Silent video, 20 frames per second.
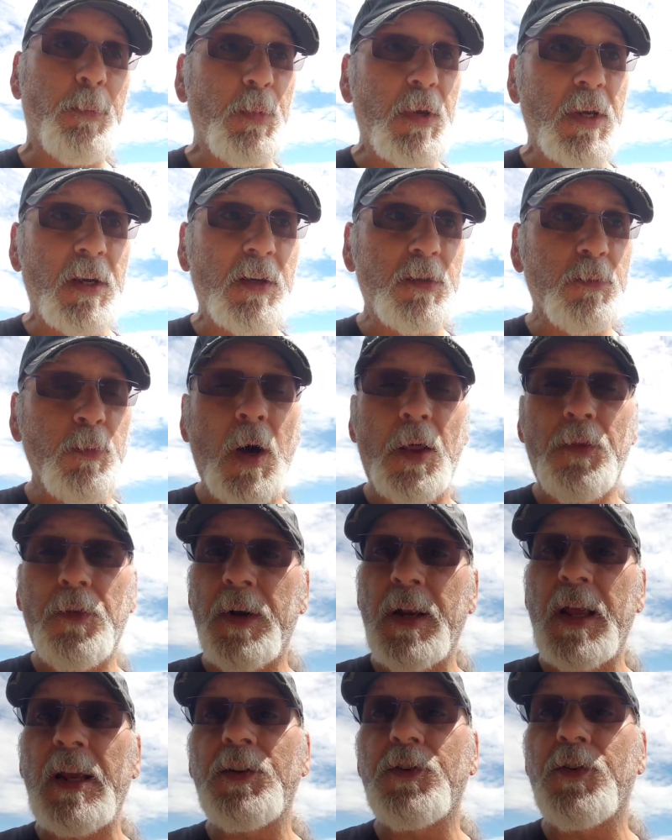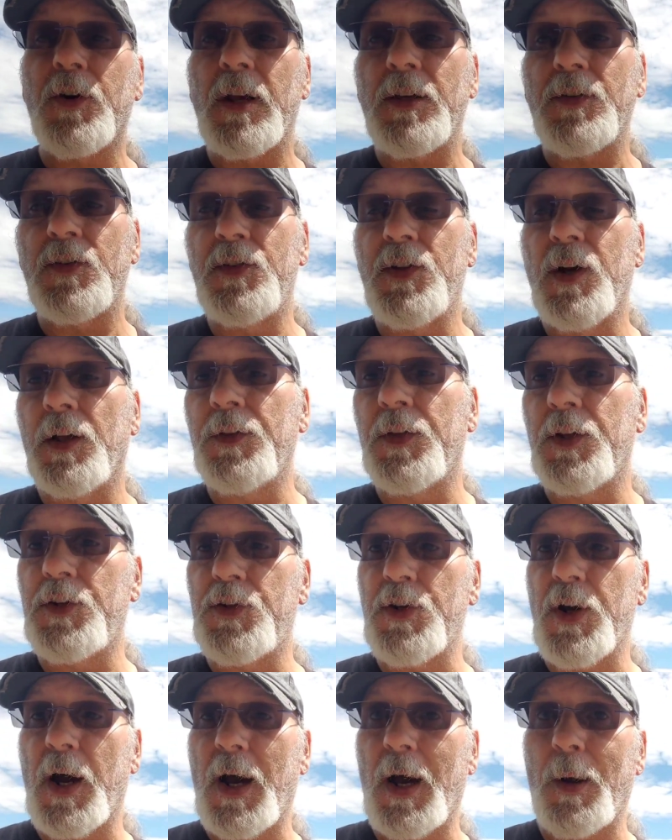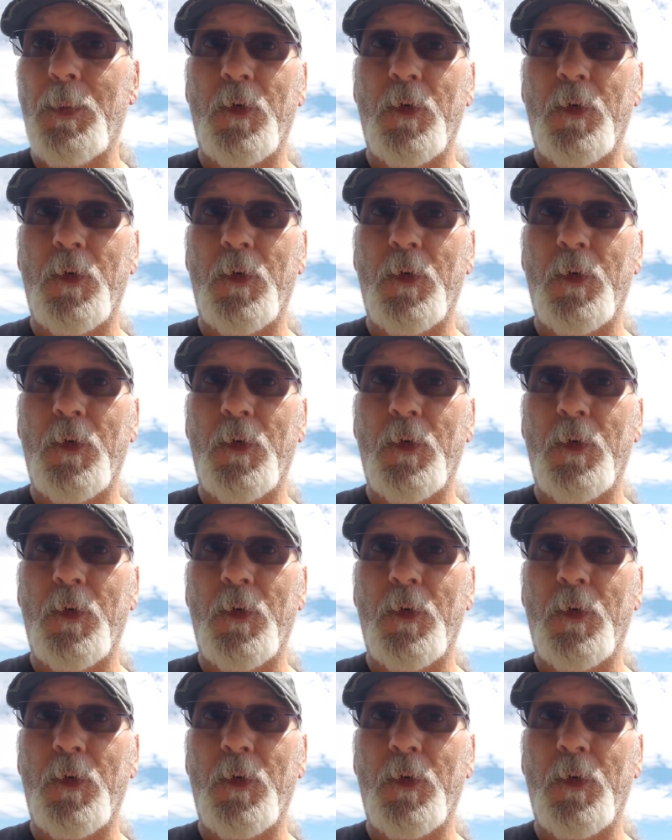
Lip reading: because Mother Nature has done the job